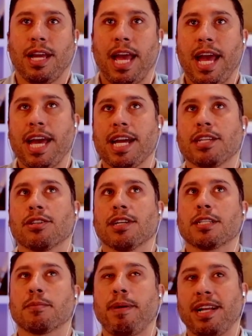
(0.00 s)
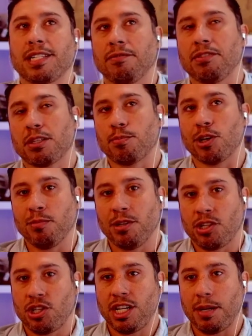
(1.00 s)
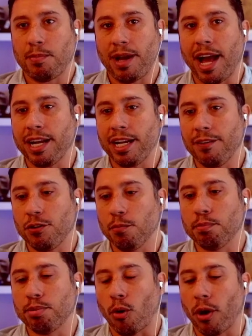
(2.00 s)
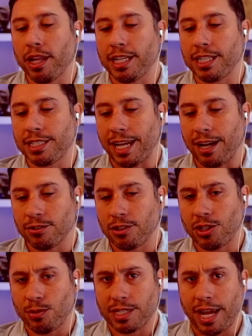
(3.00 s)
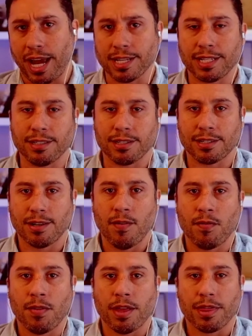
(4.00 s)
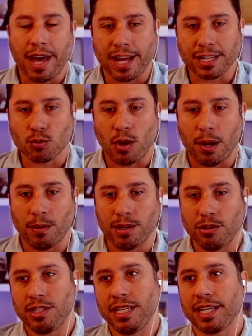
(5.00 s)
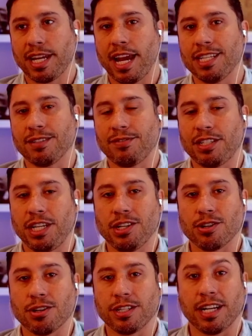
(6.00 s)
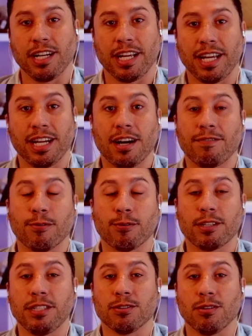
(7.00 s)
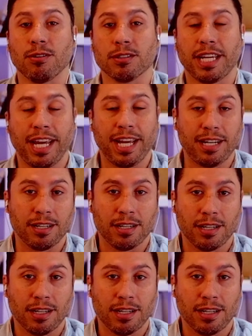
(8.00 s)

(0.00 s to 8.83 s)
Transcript: Eggs are expensive, sperm is cheap, and if you boil it down to its essence, that's why when you see a case of a teacher diddling a 14-year-old kid,